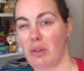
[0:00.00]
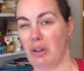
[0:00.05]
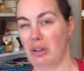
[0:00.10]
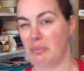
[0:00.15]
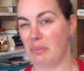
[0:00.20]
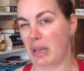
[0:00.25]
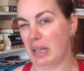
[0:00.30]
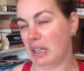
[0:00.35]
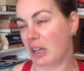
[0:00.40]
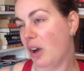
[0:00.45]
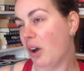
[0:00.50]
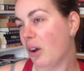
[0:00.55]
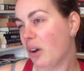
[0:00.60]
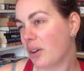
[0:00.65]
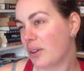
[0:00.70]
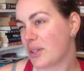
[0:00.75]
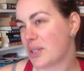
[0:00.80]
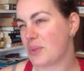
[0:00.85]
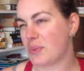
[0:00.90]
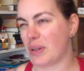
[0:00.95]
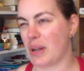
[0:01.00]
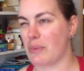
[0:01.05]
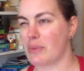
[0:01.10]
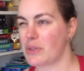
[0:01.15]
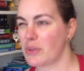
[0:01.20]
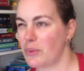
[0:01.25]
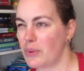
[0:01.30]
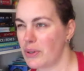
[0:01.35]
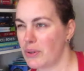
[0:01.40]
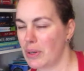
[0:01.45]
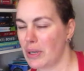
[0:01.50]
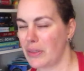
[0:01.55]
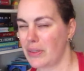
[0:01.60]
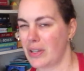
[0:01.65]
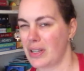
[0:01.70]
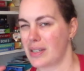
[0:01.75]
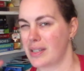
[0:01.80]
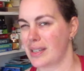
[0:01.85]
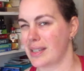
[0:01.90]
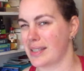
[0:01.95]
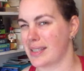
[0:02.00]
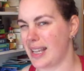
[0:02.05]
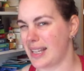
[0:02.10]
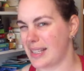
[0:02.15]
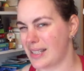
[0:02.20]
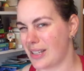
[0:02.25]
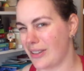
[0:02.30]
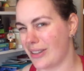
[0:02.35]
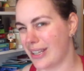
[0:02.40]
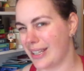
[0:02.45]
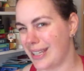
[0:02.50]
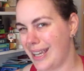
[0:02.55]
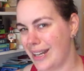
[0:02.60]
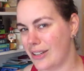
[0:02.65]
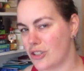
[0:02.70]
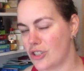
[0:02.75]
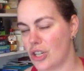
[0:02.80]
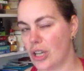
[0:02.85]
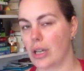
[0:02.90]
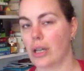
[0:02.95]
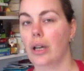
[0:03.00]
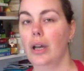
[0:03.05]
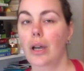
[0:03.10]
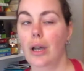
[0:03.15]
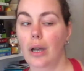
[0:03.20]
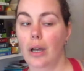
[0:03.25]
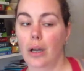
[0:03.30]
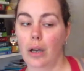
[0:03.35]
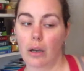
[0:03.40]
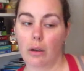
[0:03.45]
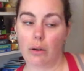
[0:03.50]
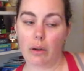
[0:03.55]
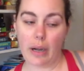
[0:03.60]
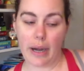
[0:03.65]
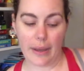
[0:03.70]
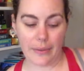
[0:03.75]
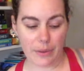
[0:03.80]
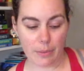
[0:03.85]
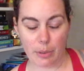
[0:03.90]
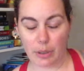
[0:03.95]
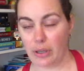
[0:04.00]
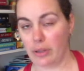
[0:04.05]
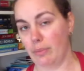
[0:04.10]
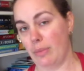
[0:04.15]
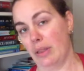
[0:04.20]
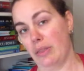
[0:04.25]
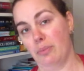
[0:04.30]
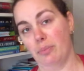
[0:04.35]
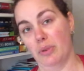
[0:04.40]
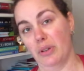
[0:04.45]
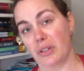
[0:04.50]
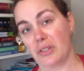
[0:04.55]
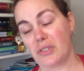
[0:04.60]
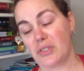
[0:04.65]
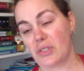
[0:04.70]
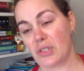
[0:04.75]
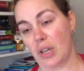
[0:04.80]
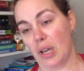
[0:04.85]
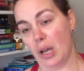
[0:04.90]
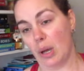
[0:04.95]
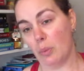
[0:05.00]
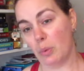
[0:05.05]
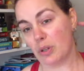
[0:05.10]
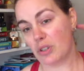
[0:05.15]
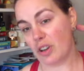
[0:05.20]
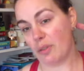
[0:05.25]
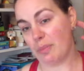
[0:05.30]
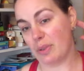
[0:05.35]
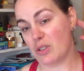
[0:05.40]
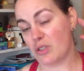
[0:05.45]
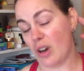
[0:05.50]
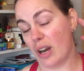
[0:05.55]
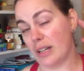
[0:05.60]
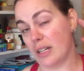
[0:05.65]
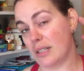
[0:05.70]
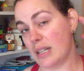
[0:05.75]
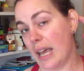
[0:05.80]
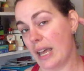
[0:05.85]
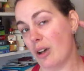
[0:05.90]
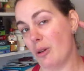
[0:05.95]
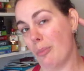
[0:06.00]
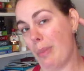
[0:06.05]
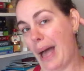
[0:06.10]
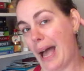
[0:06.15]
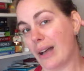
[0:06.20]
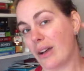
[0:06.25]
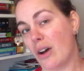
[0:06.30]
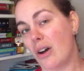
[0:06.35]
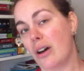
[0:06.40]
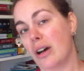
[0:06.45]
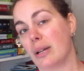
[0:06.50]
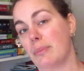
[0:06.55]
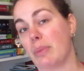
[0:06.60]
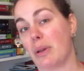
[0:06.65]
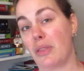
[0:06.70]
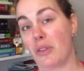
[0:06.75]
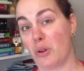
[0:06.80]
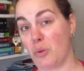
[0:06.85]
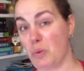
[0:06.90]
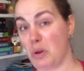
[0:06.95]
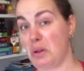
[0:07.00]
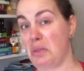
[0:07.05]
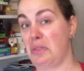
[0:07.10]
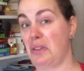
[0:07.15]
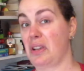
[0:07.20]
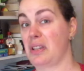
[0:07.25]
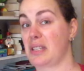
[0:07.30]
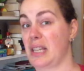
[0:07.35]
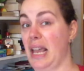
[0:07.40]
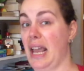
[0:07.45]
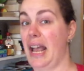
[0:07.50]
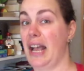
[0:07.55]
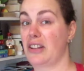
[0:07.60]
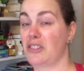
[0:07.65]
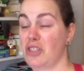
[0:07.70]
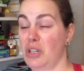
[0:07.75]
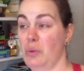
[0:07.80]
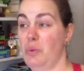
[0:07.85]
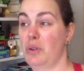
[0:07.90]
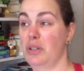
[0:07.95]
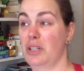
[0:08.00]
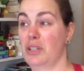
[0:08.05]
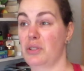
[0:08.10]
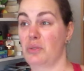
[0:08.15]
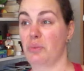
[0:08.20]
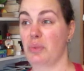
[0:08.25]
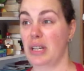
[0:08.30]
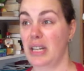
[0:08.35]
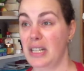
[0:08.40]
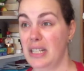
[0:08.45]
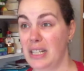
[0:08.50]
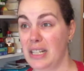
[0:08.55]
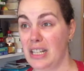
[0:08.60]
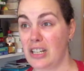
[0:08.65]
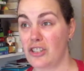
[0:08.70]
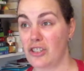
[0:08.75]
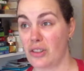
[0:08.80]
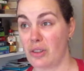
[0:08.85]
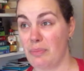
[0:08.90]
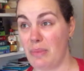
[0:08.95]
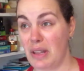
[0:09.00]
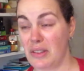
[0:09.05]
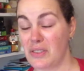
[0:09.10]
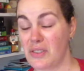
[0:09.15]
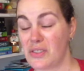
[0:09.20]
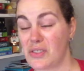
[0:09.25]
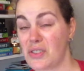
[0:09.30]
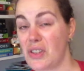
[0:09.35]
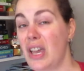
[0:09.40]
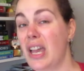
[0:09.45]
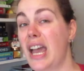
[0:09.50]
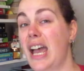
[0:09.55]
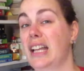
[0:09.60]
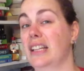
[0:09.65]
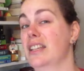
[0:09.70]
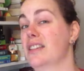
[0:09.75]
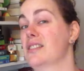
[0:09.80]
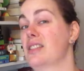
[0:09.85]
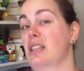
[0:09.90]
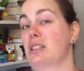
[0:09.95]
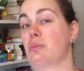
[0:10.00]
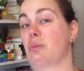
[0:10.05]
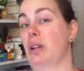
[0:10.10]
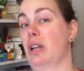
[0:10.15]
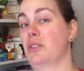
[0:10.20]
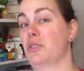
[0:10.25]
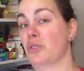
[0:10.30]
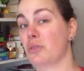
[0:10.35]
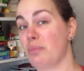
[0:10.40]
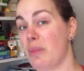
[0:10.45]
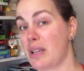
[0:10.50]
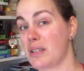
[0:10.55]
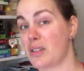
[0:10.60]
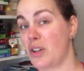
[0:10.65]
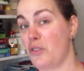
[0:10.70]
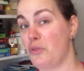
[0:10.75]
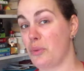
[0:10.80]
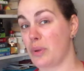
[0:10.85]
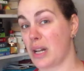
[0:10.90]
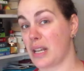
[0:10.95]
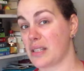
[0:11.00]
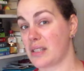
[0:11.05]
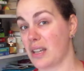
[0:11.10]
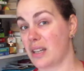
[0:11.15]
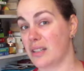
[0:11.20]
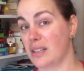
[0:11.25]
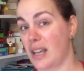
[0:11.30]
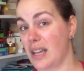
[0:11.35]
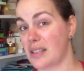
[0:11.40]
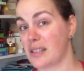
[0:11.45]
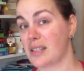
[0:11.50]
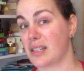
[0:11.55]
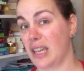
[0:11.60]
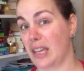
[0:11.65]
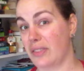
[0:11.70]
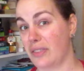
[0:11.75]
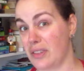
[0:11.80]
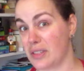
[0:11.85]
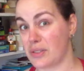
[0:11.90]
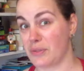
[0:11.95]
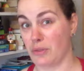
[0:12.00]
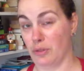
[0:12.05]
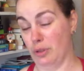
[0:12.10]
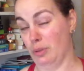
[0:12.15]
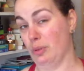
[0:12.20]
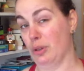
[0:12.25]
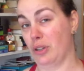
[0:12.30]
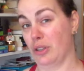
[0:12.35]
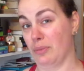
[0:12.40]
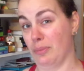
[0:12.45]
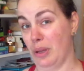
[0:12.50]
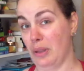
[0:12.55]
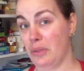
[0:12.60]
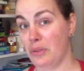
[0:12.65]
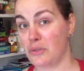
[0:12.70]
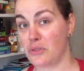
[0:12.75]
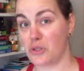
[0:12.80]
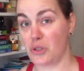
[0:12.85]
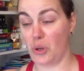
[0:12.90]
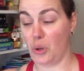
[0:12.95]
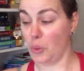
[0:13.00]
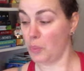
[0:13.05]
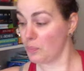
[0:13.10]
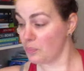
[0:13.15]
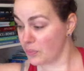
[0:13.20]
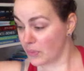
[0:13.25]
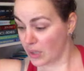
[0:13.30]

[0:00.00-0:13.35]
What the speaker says: on my cards when I was ordering things because that's how they get ya. Or I had the Book of the Month books, which I've been trying to dial back on, but there were things I actually wanted to read in each of the months. At least that's what I told myself when I said, yes, get this for the Book of the Month, so